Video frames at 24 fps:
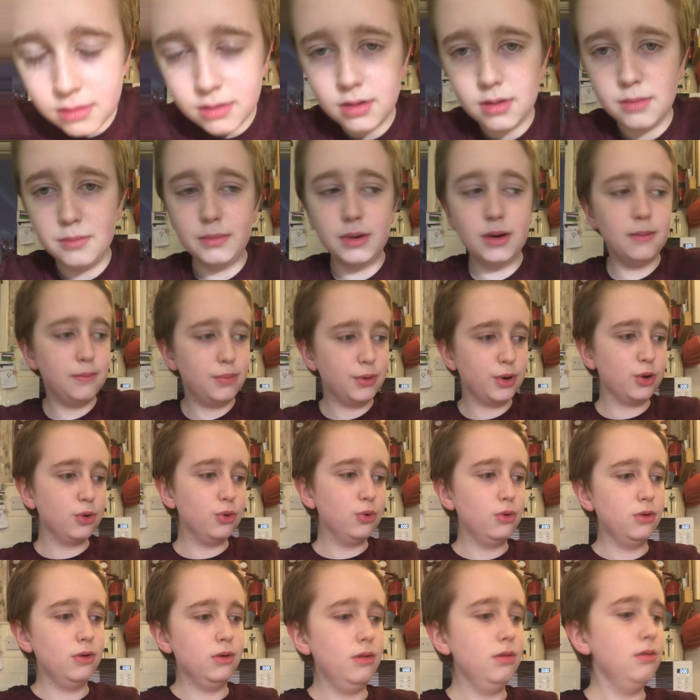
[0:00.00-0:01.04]
being
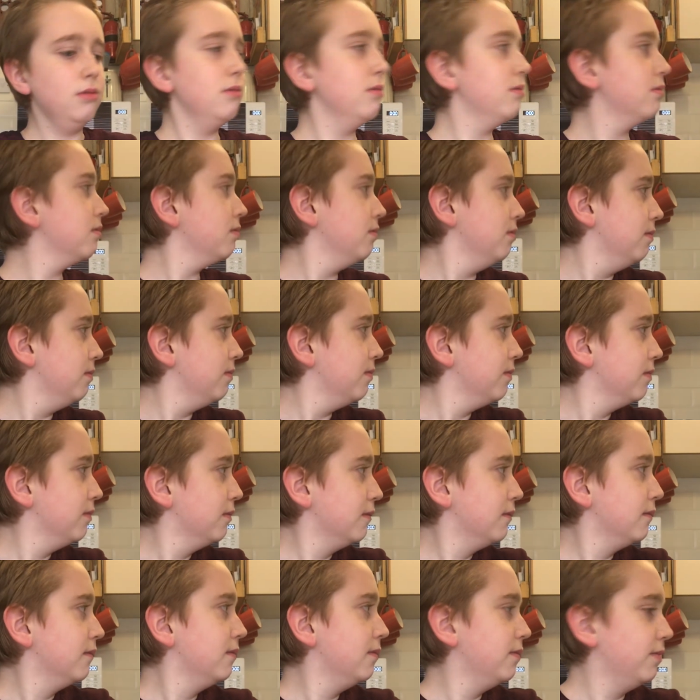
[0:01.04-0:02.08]
Bagul.
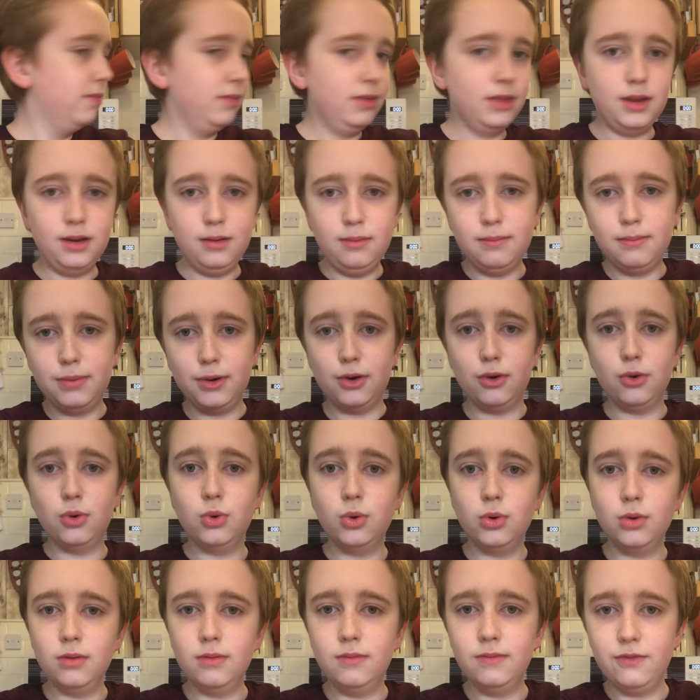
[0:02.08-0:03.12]

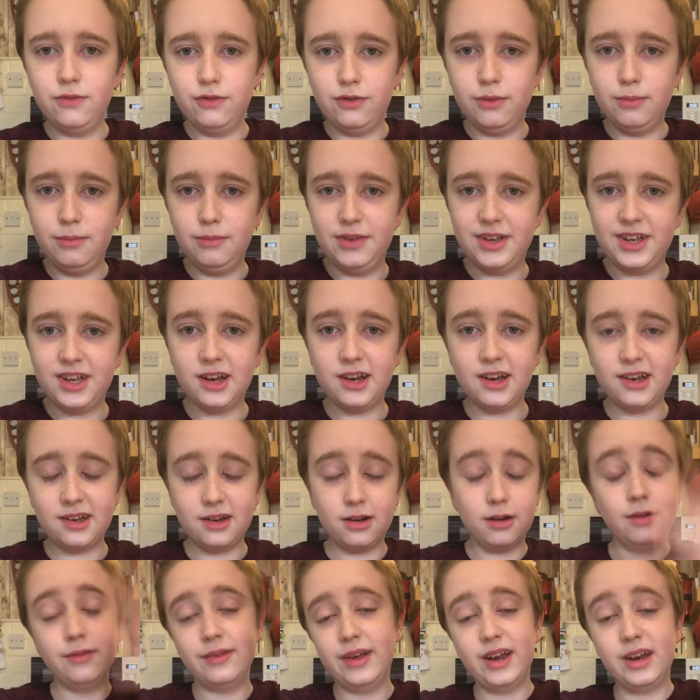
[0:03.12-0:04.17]
Bagul from
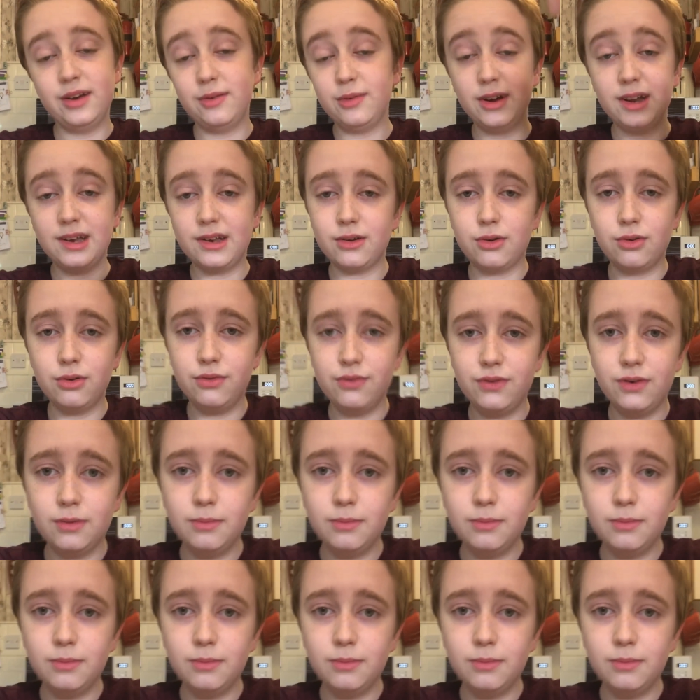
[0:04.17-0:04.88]
Sinister. Anyway, it's a good film.